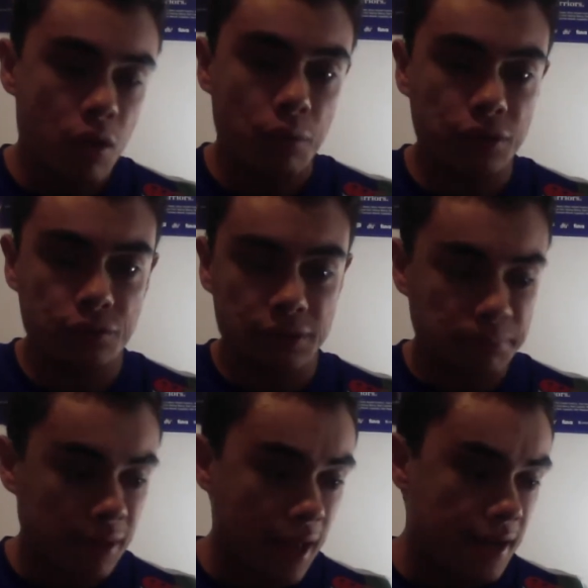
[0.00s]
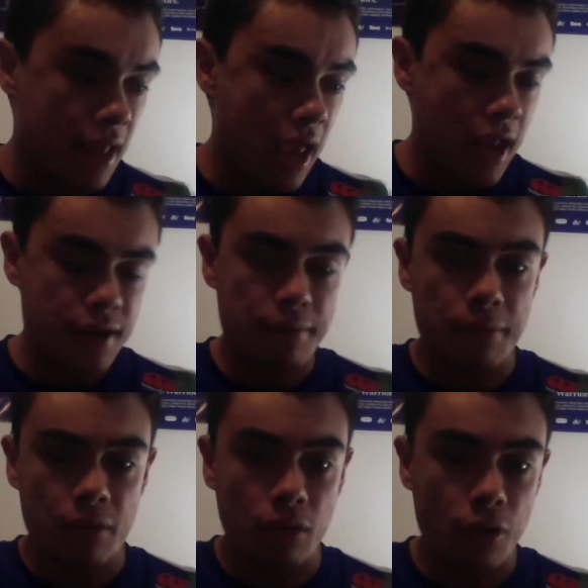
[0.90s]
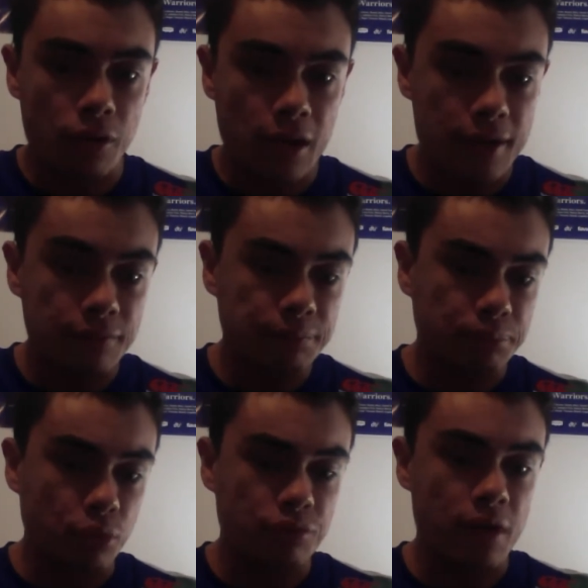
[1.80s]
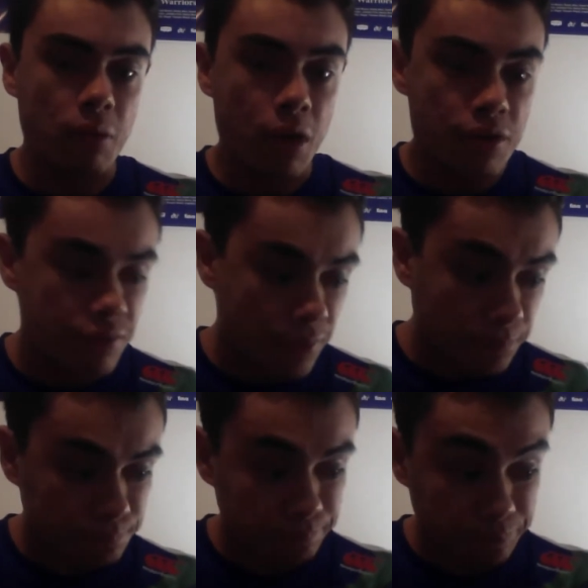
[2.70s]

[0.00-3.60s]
which was played at Lottoland, Brookvale Oval.